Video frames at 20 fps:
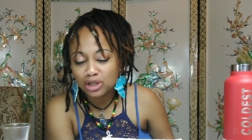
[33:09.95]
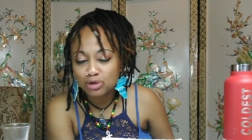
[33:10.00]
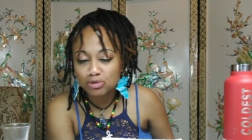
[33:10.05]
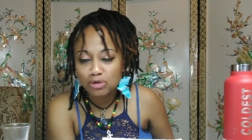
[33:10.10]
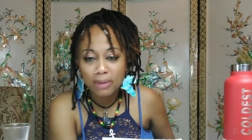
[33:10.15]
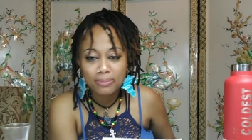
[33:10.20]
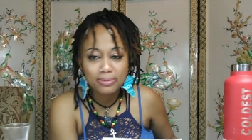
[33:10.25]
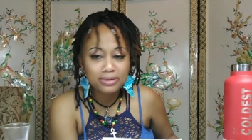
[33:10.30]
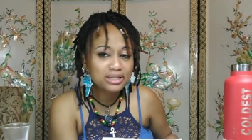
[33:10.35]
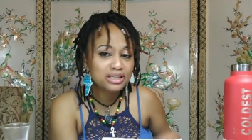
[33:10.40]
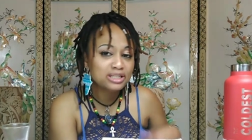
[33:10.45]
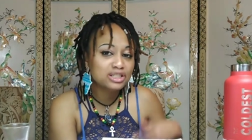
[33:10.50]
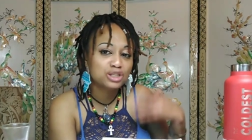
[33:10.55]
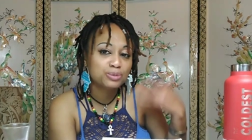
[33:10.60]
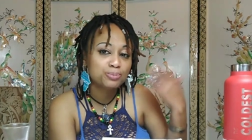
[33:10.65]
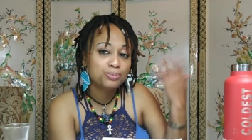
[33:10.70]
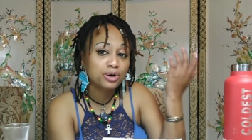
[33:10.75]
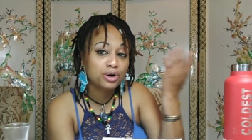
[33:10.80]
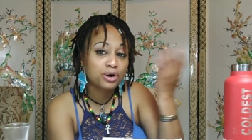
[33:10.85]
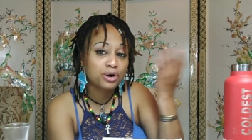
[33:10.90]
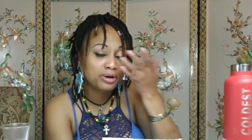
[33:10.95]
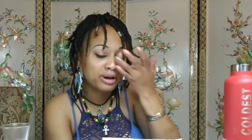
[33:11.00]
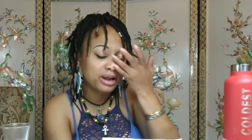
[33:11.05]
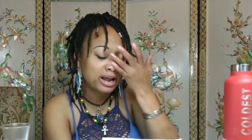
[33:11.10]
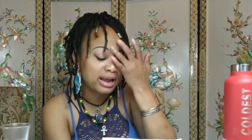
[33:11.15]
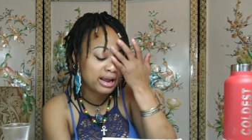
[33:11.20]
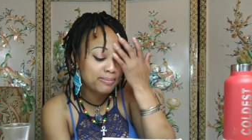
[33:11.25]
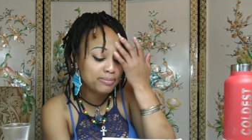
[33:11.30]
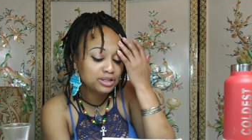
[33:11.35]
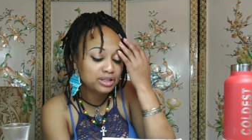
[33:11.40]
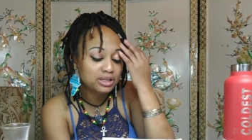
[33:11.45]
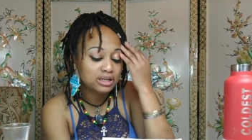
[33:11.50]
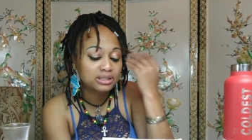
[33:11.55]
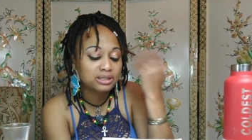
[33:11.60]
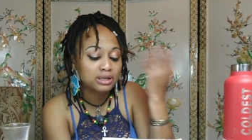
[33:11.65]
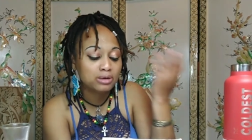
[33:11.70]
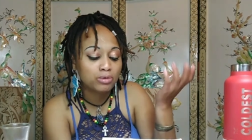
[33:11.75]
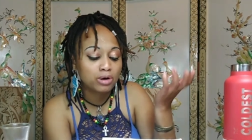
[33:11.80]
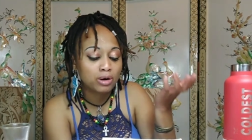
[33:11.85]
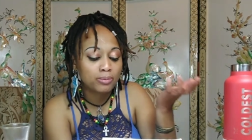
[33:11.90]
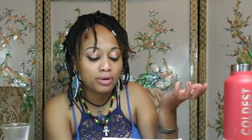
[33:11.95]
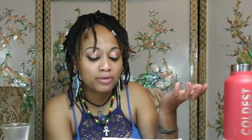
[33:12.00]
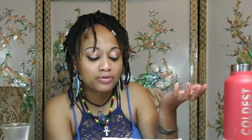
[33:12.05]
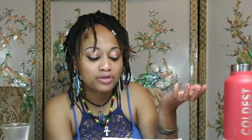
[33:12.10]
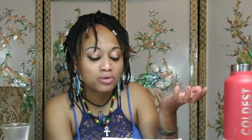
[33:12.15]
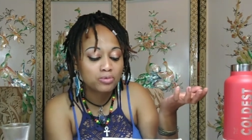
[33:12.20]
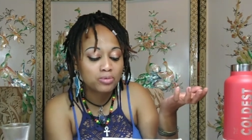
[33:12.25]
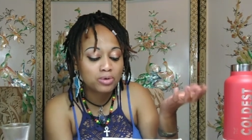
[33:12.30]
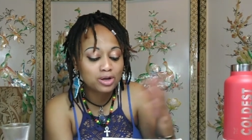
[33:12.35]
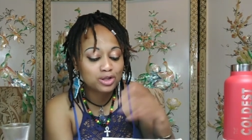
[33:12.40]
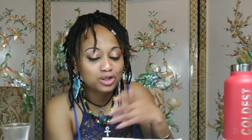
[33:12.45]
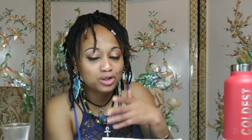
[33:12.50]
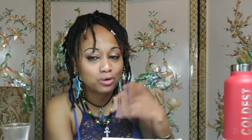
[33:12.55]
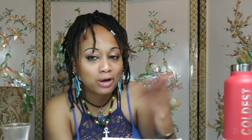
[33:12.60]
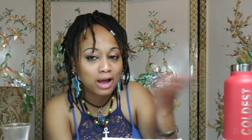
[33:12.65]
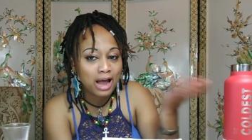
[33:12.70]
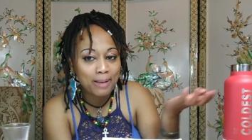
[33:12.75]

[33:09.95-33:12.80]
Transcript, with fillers: Ashley Robertson just put her name, but she didn't say when her birthday was.